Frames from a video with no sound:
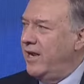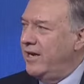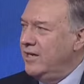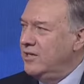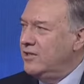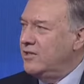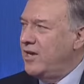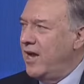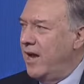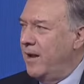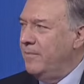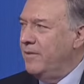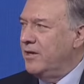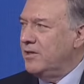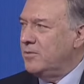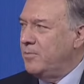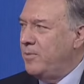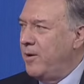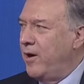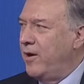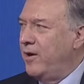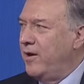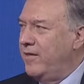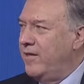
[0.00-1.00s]
Chinese
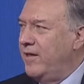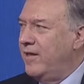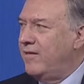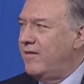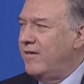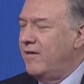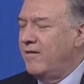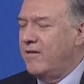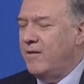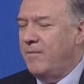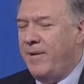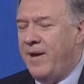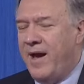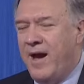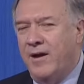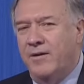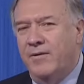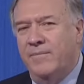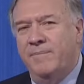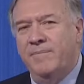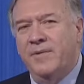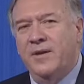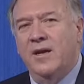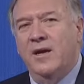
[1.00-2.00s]
Communist Party. This is
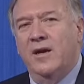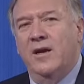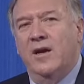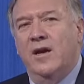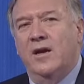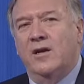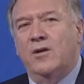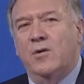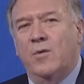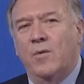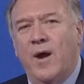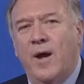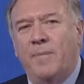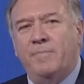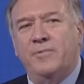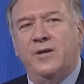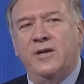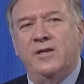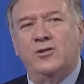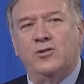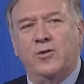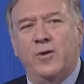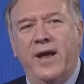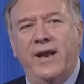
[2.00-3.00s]
about
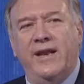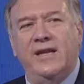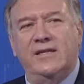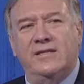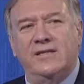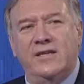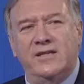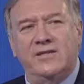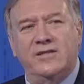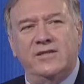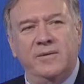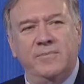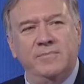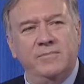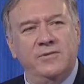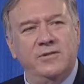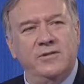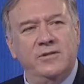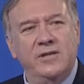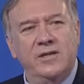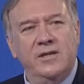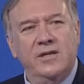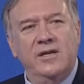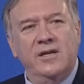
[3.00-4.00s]
corrupting trading systems,
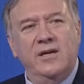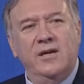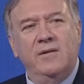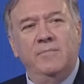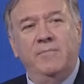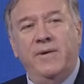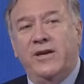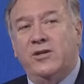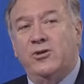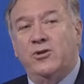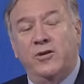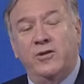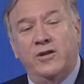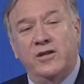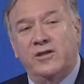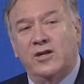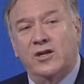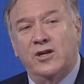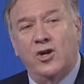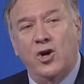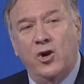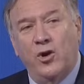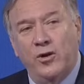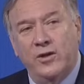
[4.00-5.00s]
make sure that
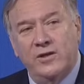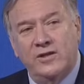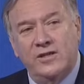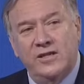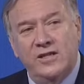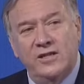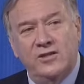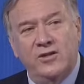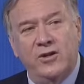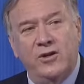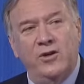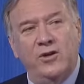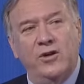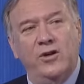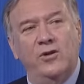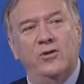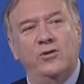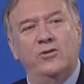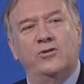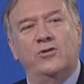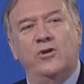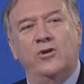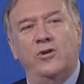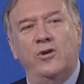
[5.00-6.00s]
the currencies that are
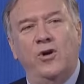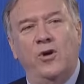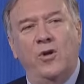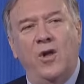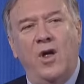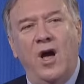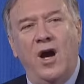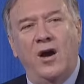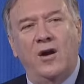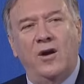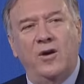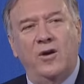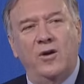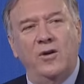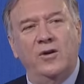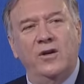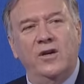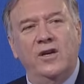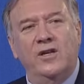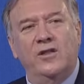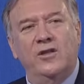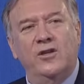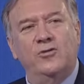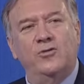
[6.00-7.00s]
used are no longer
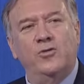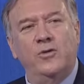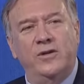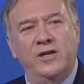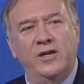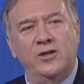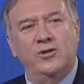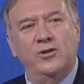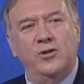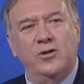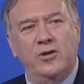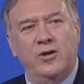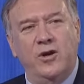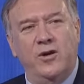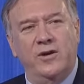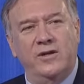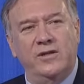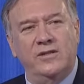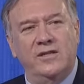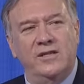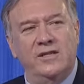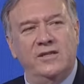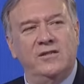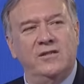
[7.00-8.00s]
the traditional
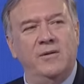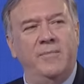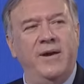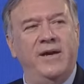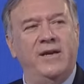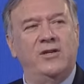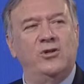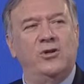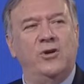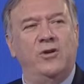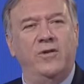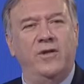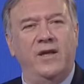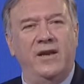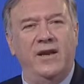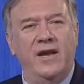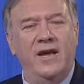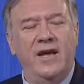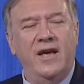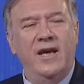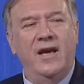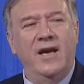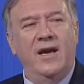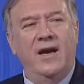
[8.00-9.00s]
currencies, to make sure that
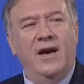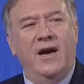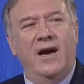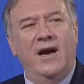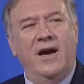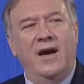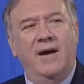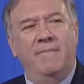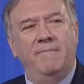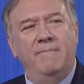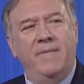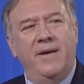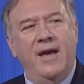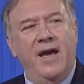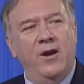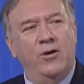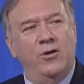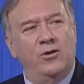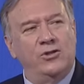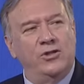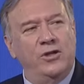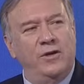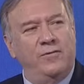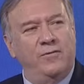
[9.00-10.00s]
uh,
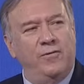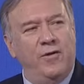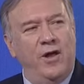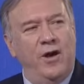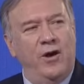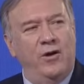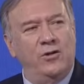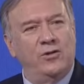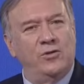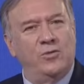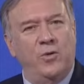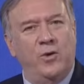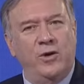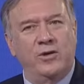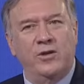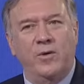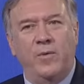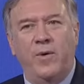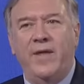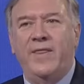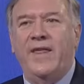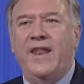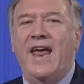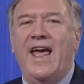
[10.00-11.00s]
energy flows work
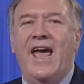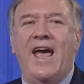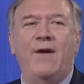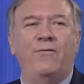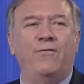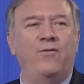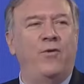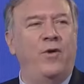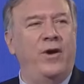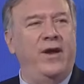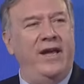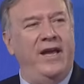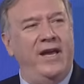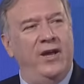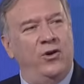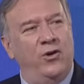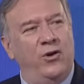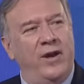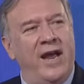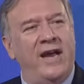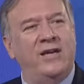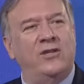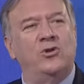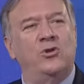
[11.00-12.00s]
the way that every
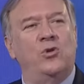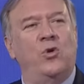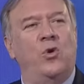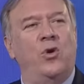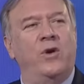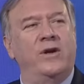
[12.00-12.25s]
international